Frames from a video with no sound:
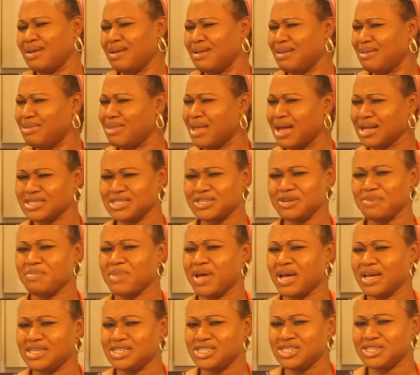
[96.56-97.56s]
not too
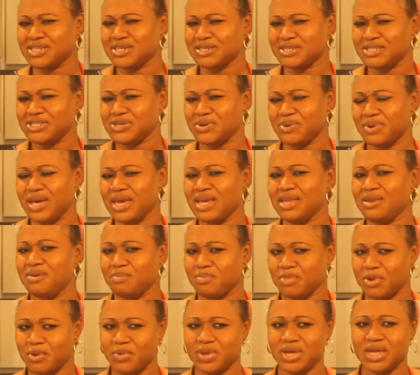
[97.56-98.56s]
much to eat,
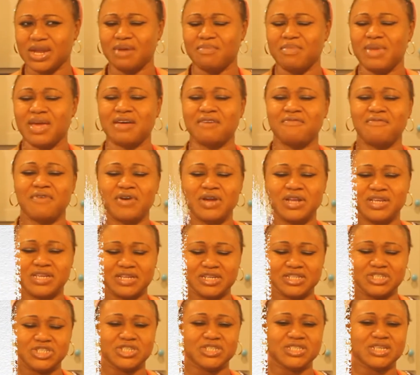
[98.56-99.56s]
but we're going to make a very
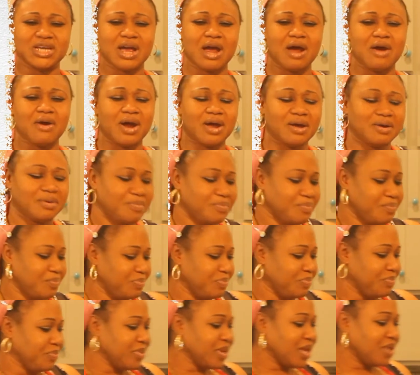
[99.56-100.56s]
delicious akara.
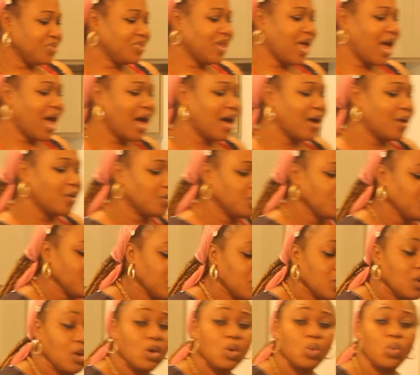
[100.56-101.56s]
Now,
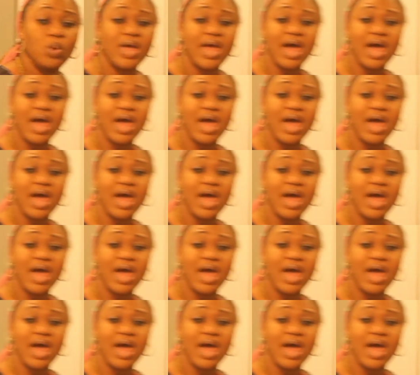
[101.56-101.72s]
we